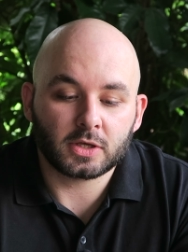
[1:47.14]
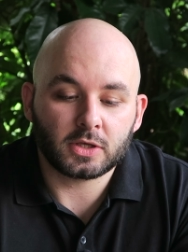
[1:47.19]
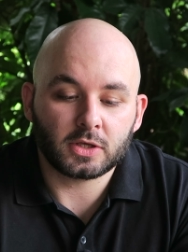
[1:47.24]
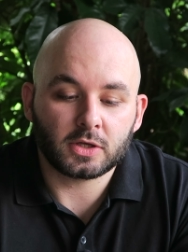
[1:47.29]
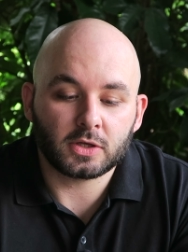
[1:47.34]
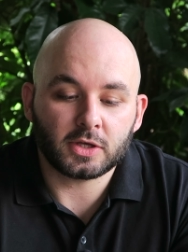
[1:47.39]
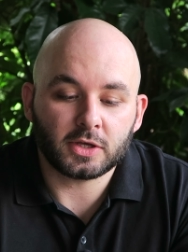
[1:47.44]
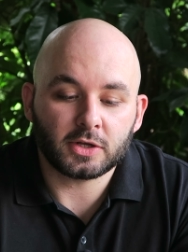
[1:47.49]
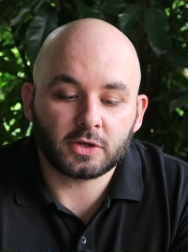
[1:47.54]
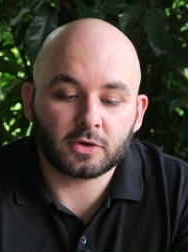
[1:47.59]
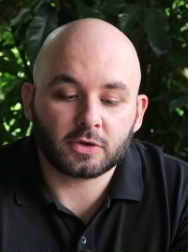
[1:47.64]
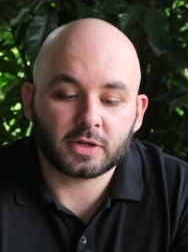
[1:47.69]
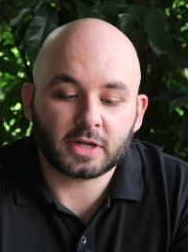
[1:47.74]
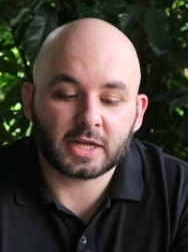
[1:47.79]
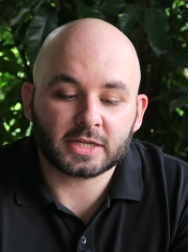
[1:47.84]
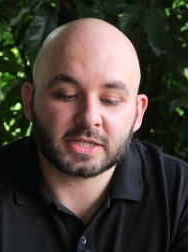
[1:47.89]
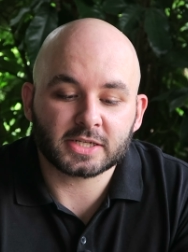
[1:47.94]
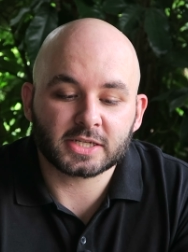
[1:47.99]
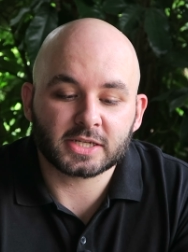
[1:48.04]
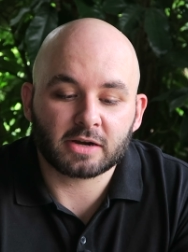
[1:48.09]
you're not
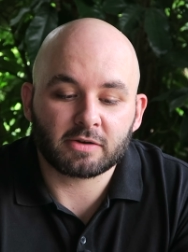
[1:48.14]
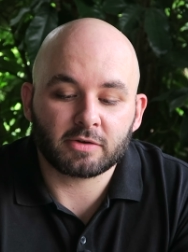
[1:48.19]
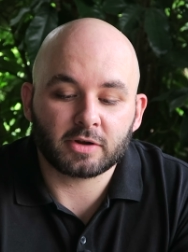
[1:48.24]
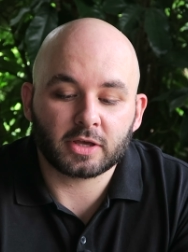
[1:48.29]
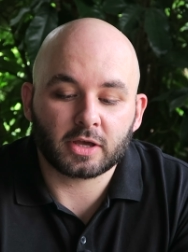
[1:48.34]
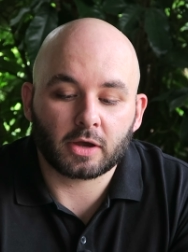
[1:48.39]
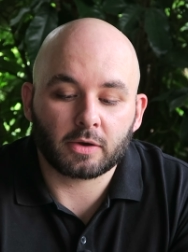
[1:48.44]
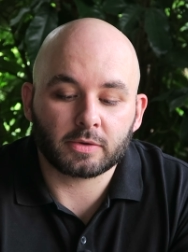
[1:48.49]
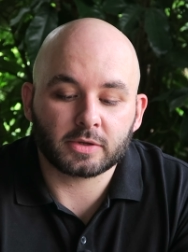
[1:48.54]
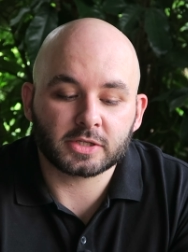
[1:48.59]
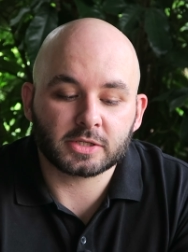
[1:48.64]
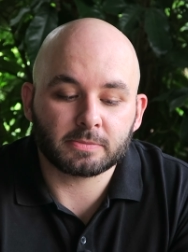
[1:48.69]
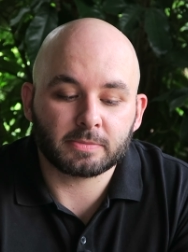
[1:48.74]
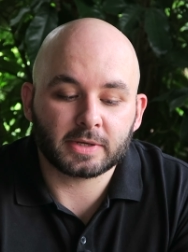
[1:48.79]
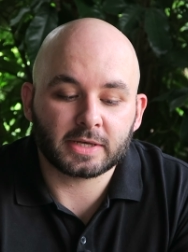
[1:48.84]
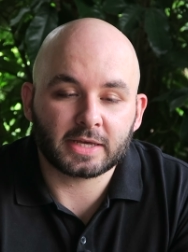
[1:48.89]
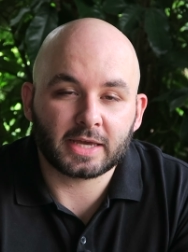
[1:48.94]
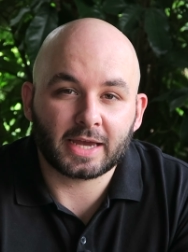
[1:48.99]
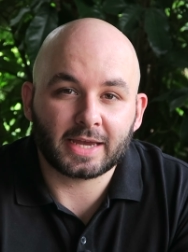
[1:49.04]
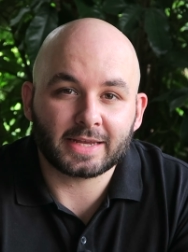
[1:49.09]
necessarily going to
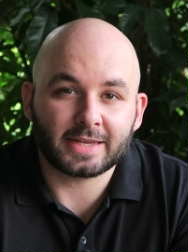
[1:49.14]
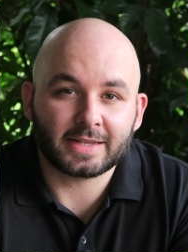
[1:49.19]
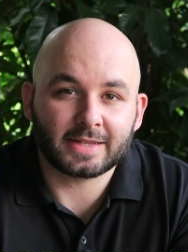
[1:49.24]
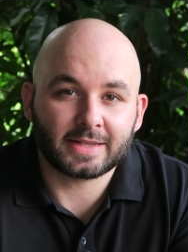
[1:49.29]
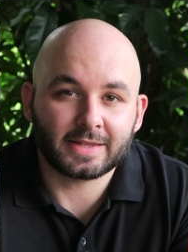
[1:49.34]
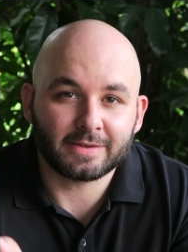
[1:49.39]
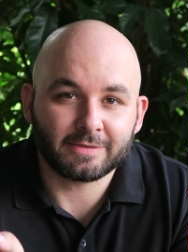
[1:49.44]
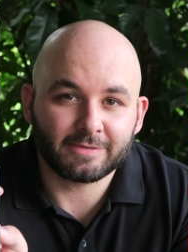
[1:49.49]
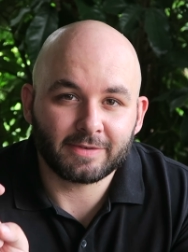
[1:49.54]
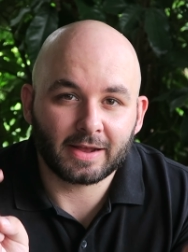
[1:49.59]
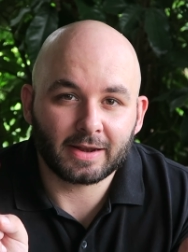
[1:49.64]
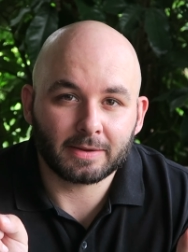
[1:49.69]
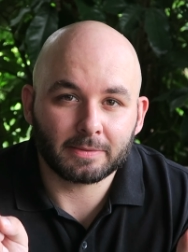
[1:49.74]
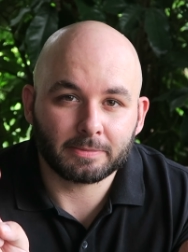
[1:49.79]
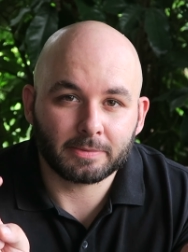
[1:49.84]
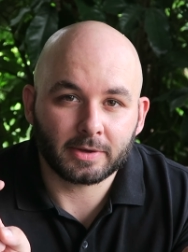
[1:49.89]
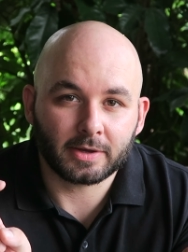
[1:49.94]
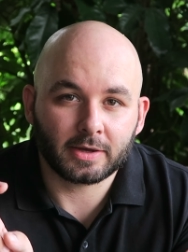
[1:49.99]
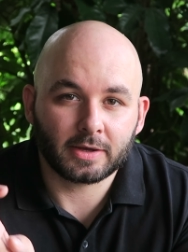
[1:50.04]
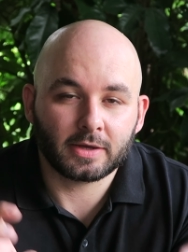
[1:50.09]
be a
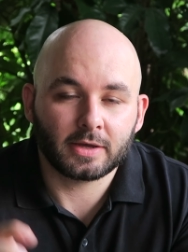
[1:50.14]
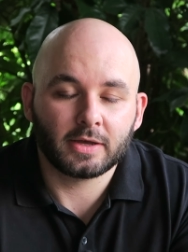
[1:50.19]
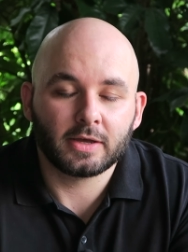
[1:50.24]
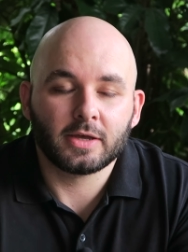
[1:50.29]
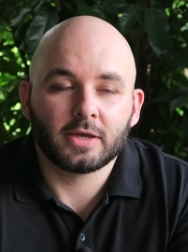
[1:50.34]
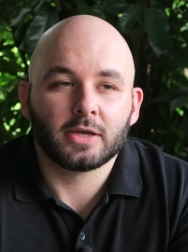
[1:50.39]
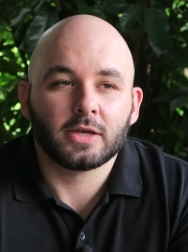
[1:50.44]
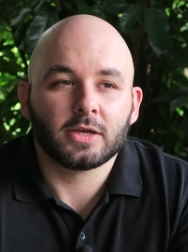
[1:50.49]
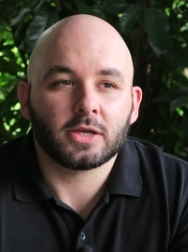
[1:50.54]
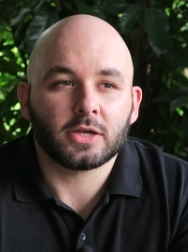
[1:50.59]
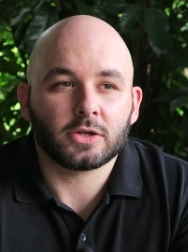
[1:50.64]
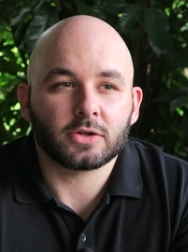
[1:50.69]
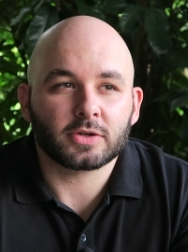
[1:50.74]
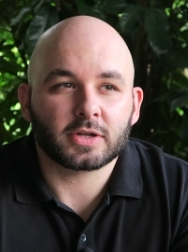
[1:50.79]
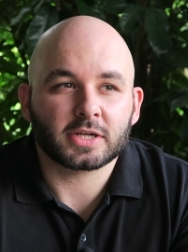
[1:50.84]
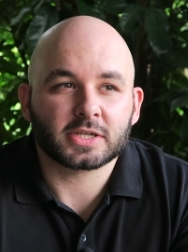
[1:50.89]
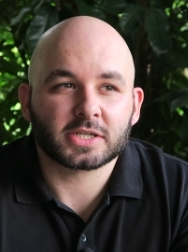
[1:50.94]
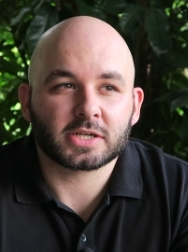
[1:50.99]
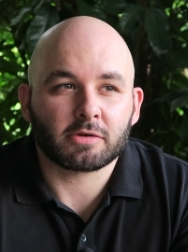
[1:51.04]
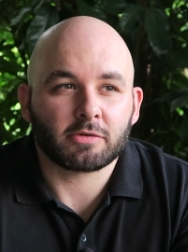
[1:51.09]
developer. You're not
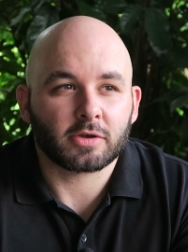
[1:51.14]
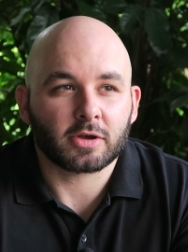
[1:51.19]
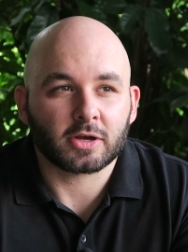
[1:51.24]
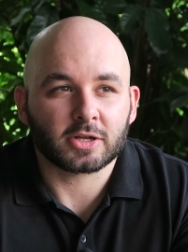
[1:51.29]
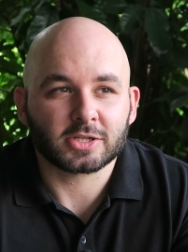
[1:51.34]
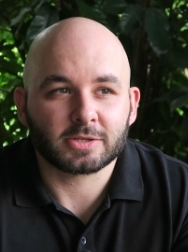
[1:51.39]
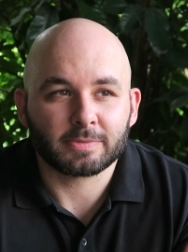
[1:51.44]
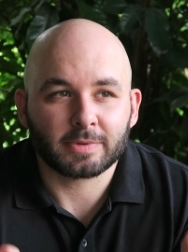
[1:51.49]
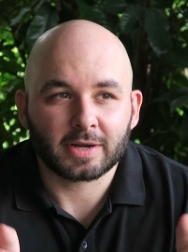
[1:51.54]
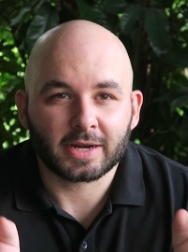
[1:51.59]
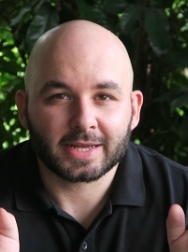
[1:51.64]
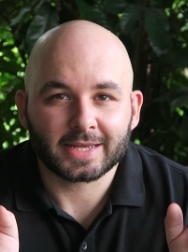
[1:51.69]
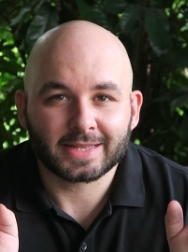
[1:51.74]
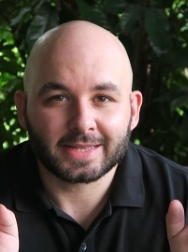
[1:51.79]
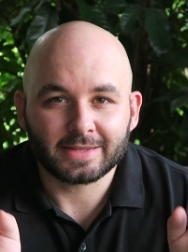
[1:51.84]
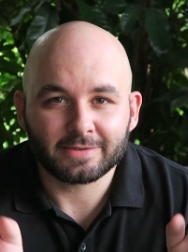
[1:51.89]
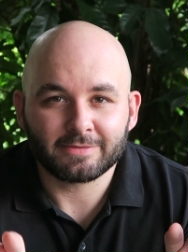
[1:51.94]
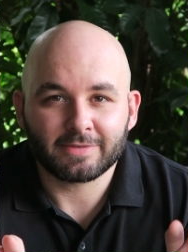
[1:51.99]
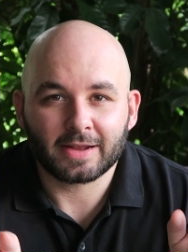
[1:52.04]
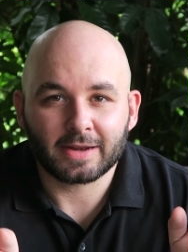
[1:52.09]
necessarily going to be like
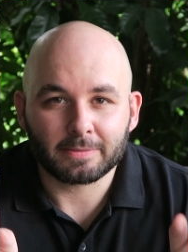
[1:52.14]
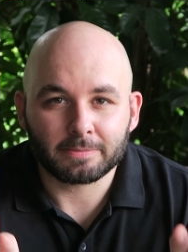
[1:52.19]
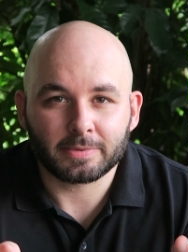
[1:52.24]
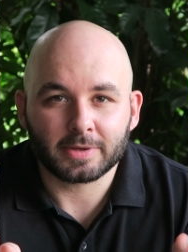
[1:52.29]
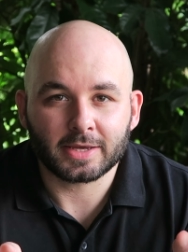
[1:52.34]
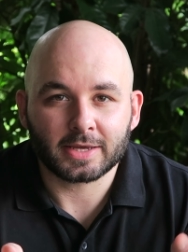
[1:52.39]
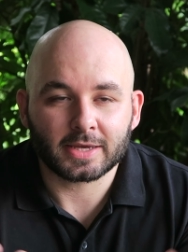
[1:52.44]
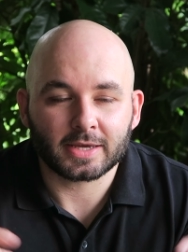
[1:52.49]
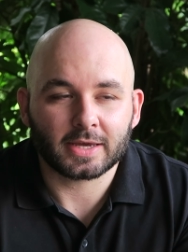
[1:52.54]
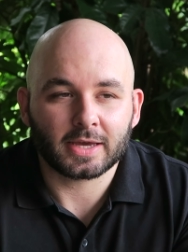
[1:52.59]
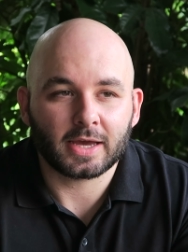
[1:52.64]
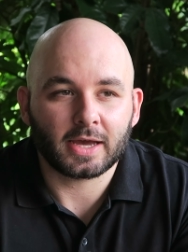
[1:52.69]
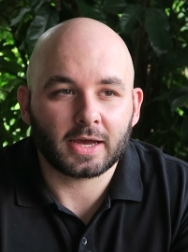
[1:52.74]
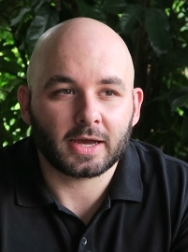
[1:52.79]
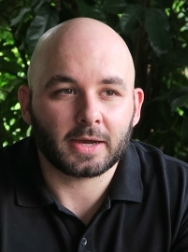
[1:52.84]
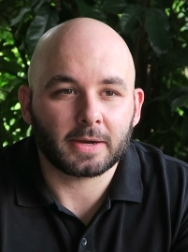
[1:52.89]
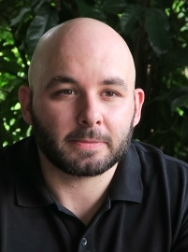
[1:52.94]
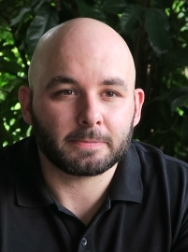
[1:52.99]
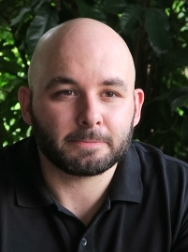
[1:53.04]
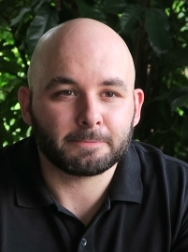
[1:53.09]
developing
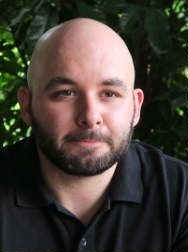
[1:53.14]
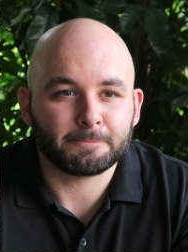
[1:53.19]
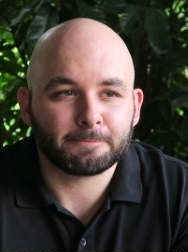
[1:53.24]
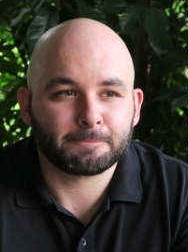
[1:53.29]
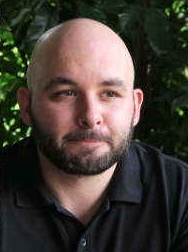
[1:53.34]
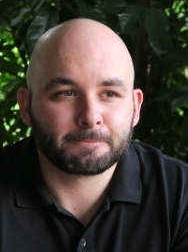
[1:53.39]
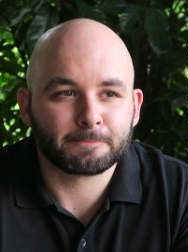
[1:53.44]
um,